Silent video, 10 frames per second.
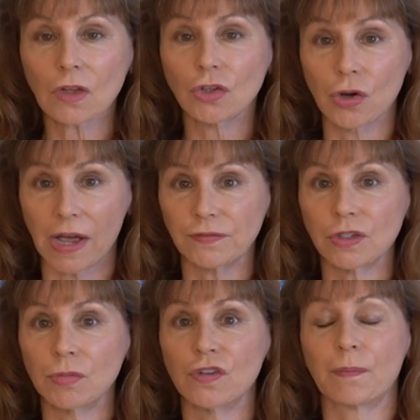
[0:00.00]
You have
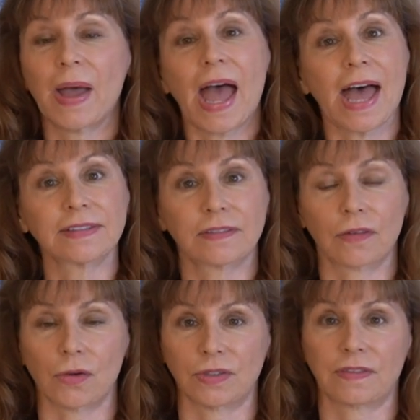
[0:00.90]
to move past
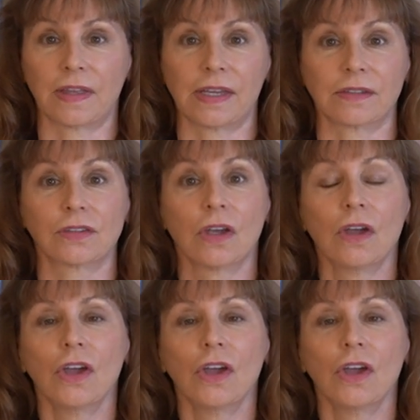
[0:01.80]
those things.